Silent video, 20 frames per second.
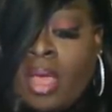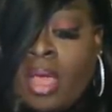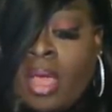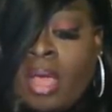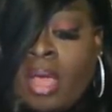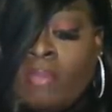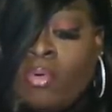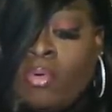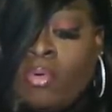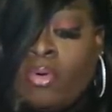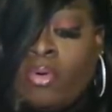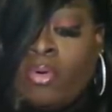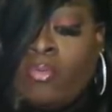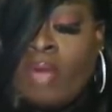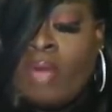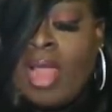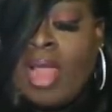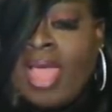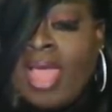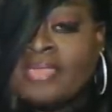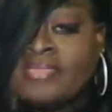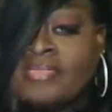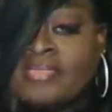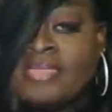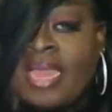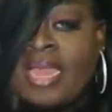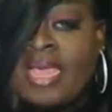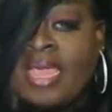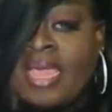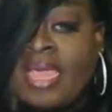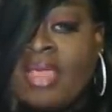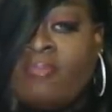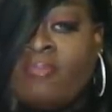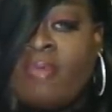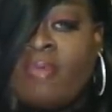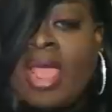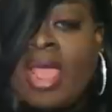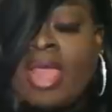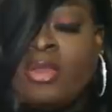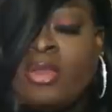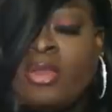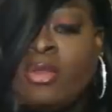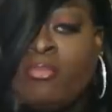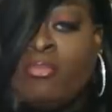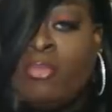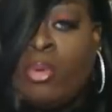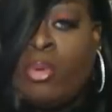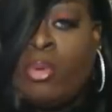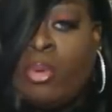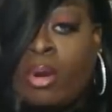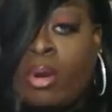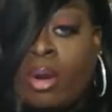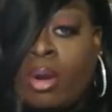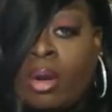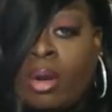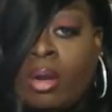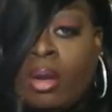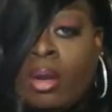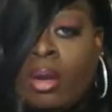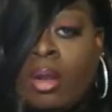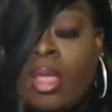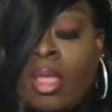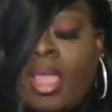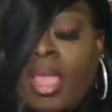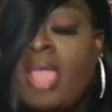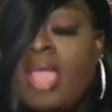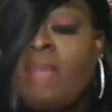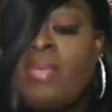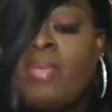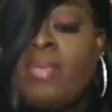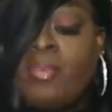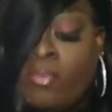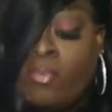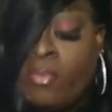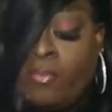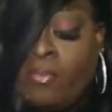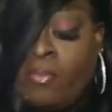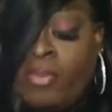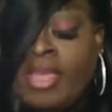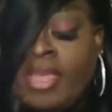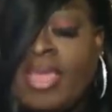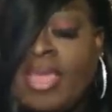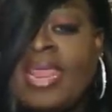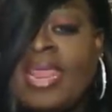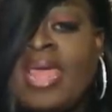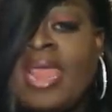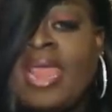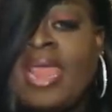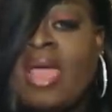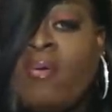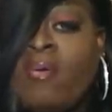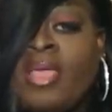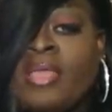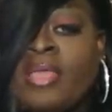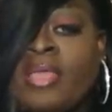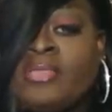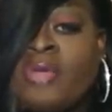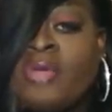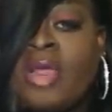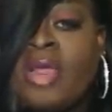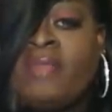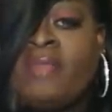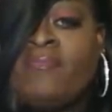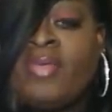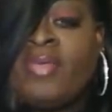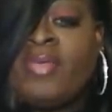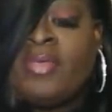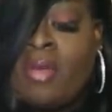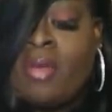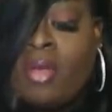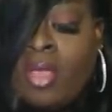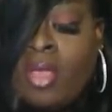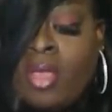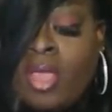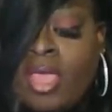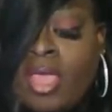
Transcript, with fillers: I'm going to ride till I can't ride no more and people were picking that out and trying to figure out,